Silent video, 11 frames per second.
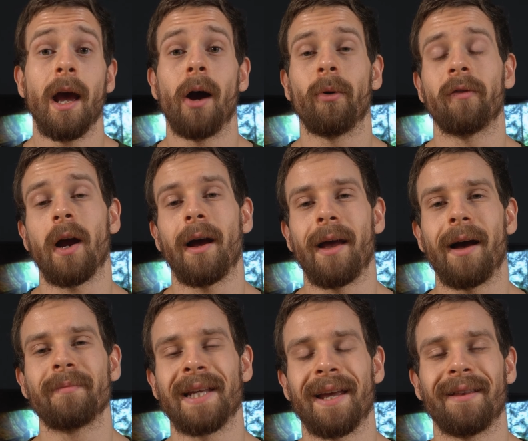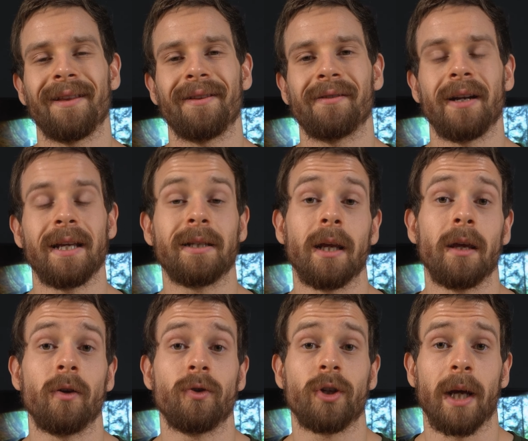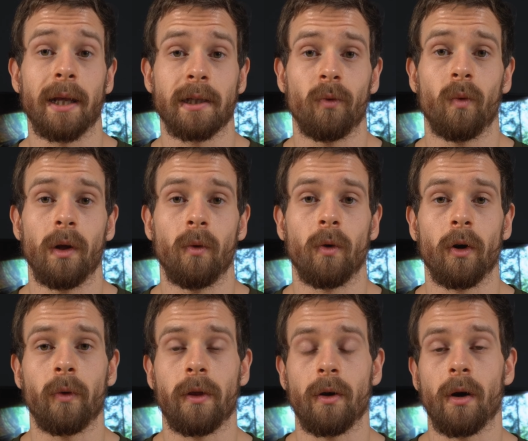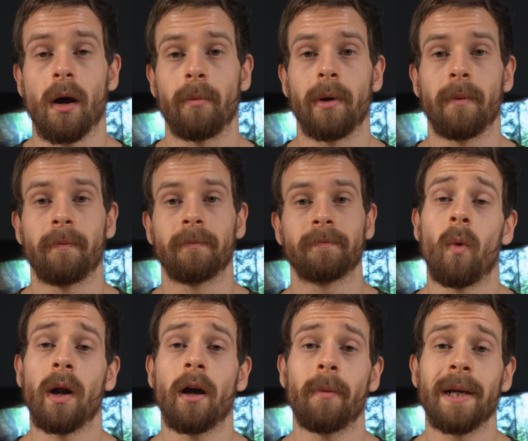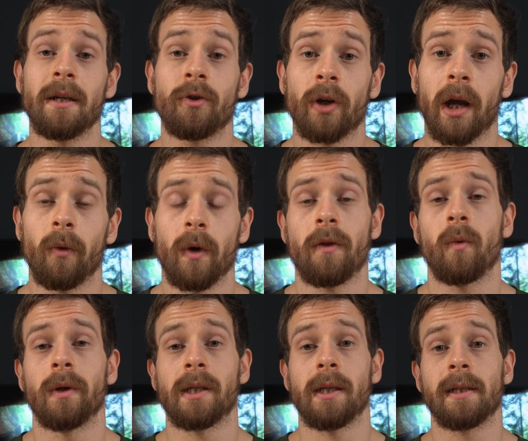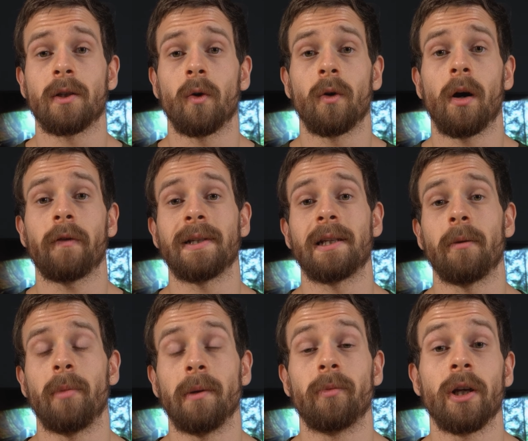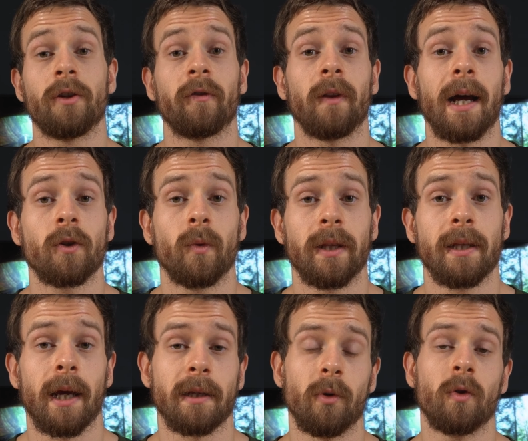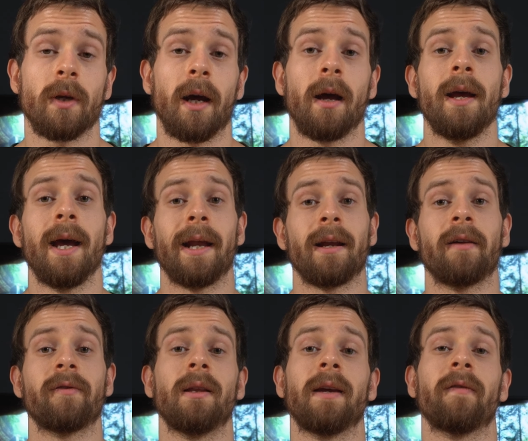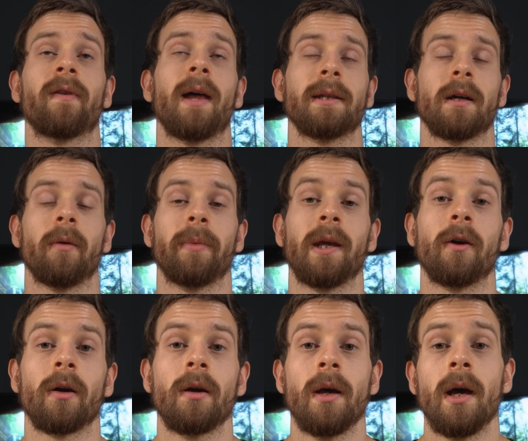However, I am saying that there is a good chance it will work with your hub. One hub I did try it with was the Sonoff Zigbee Bridge flashed with Tasmota, and i have the link for that up here.